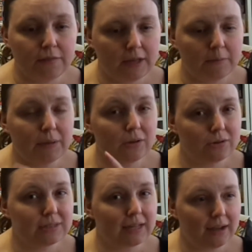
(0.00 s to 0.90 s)
think
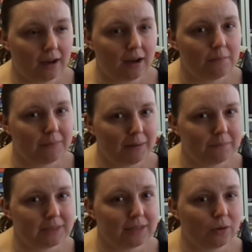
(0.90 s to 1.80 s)
because they are
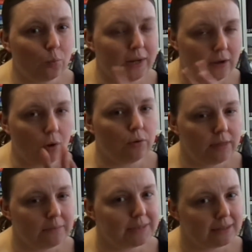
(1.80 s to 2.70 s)
mums that we owe
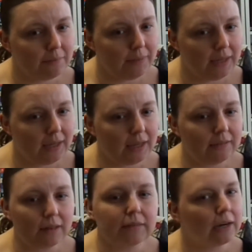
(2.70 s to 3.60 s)
them something and
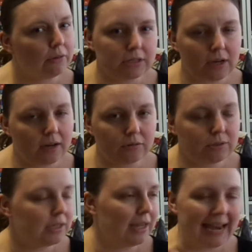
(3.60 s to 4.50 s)
that they're entitled
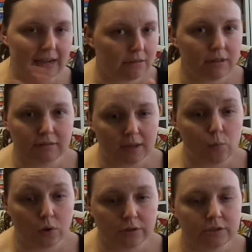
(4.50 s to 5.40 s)
to anything they
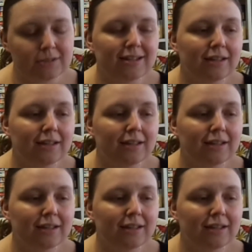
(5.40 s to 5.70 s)
want.